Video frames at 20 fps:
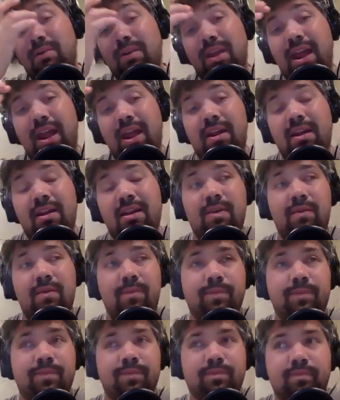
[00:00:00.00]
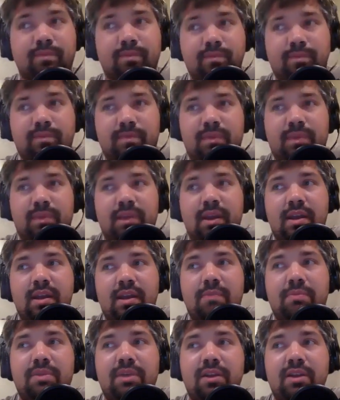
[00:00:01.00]
Canada. And
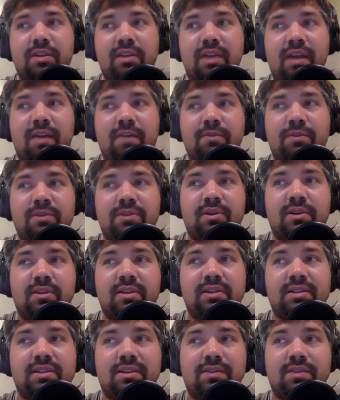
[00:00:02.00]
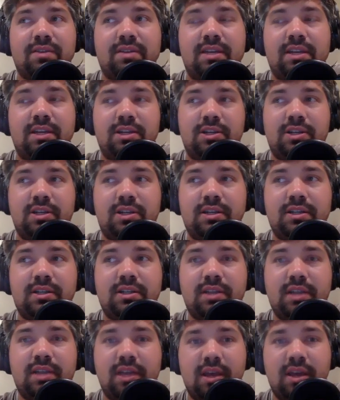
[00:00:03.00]
up there, they have what's called the Seven
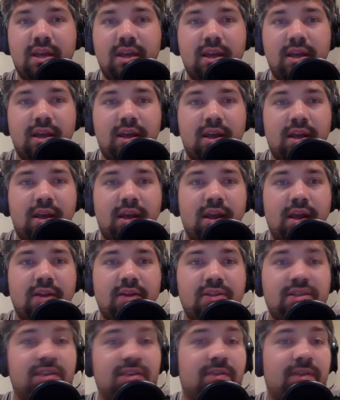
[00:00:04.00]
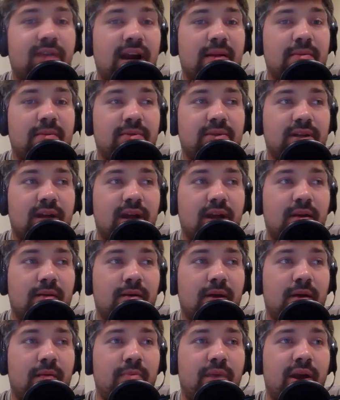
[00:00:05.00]
Teachings. And there's different animals like
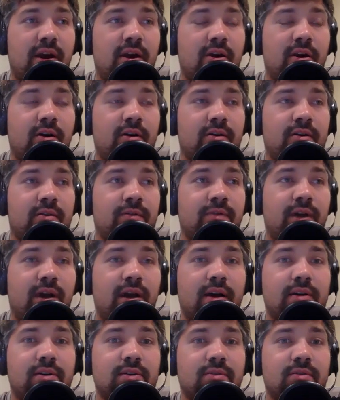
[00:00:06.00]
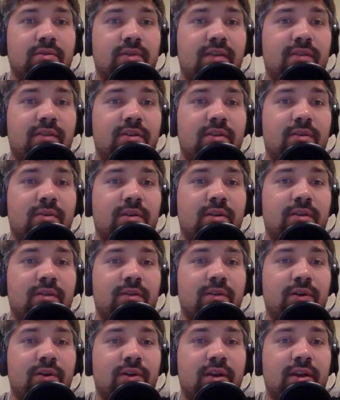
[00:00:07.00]
a bear, or fox, or raven, or
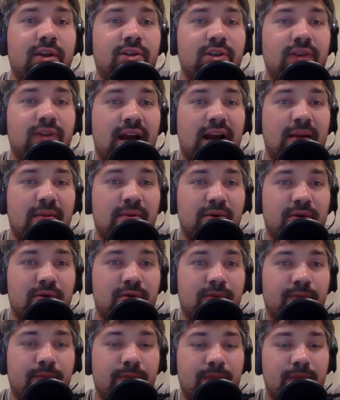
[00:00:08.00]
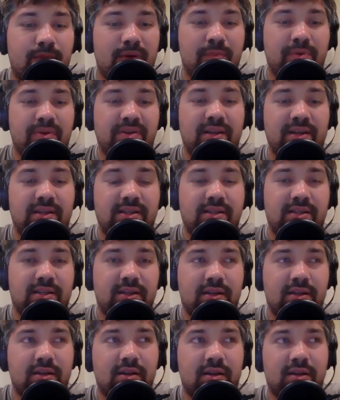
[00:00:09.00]
whatever. And each animal represents
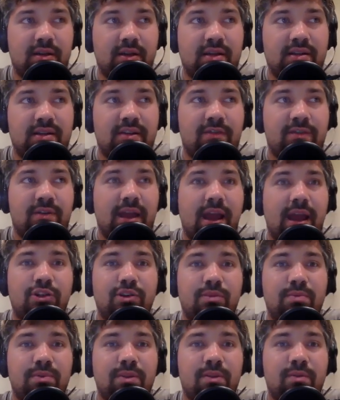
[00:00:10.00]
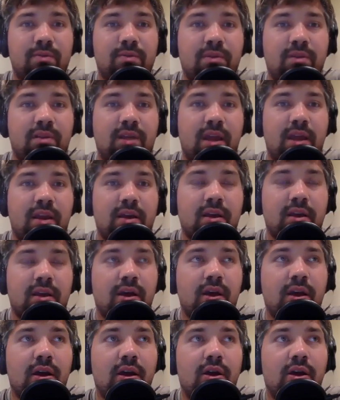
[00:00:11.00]
a different attribute. Like
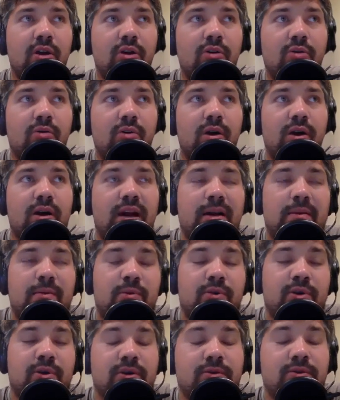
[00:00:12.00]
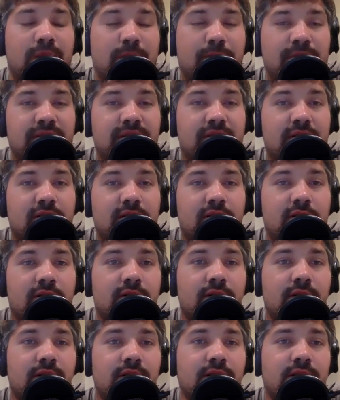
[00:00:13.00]
one animal could represent
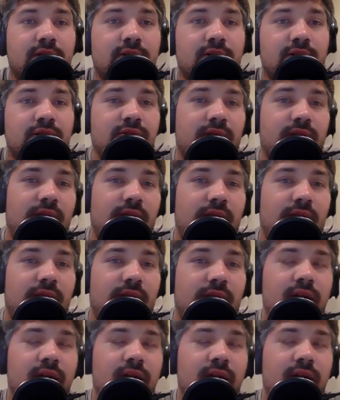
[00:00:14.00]
courage or strength.